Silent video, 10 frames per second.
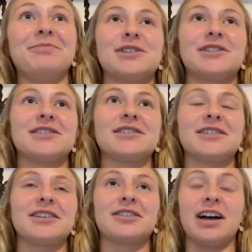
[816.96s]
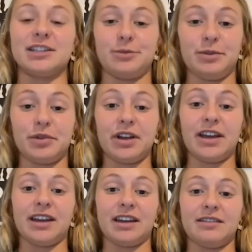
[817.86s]
just glad to be
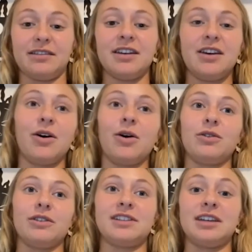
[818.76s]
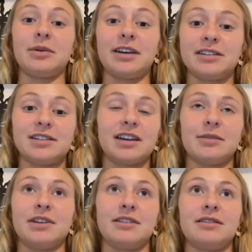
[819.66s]
playing, and all the teammates. I
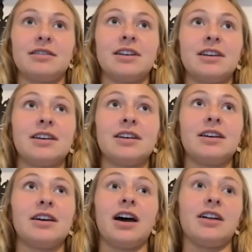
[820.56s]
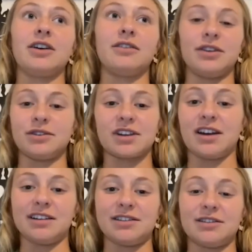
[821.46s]
mean, I love those
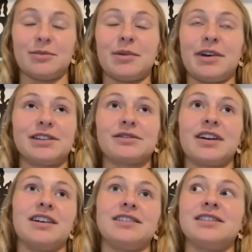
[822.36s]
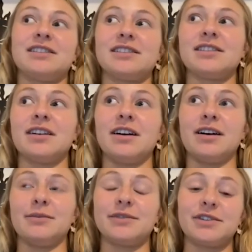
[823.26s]
guys. They're my best friends.
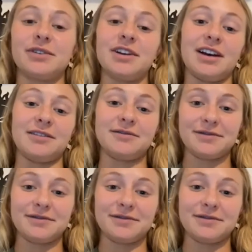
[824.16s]
So yeah.